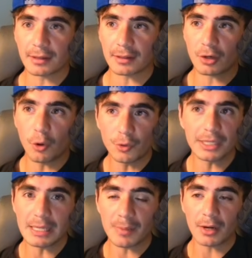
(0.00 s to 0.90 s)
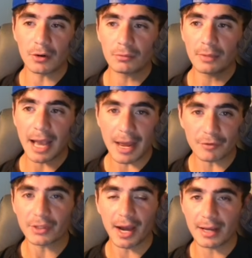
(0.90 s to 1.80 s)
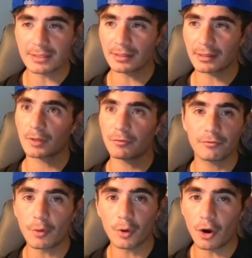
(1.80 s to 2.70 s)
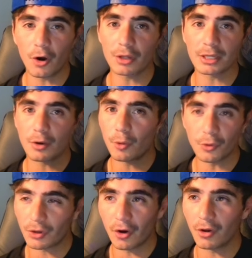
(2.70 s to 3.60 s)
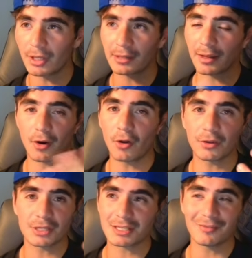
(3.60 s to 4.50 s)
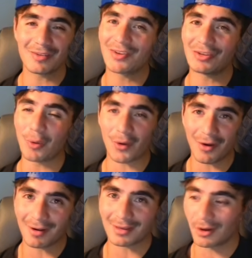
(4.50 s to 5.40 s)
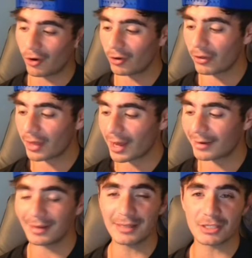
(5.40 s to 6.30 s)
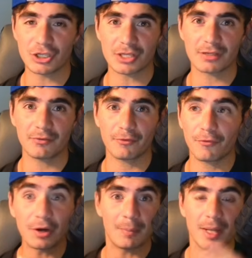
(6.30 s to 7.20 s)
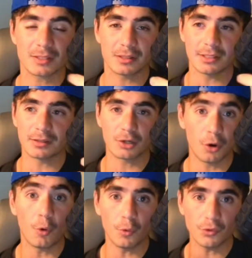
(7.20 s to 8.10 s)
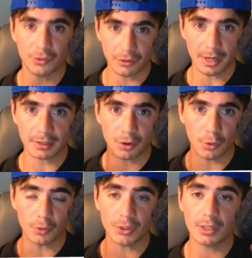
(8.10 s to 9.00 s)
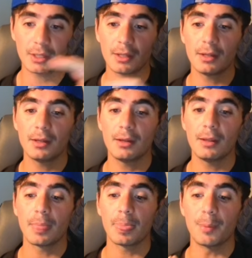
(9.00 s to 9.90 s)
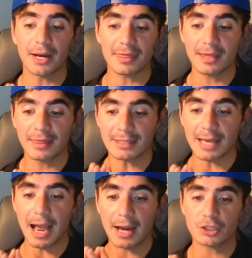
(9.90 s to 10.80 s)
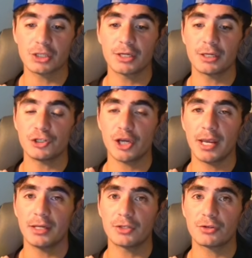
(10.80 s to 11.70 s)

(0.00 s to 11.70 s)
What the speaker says: cold email, advertising, phone calling, cold calling, all of this stuff, even door knocking, all of that is just fundamentally cold, right? Cold. But I think that's actually going to change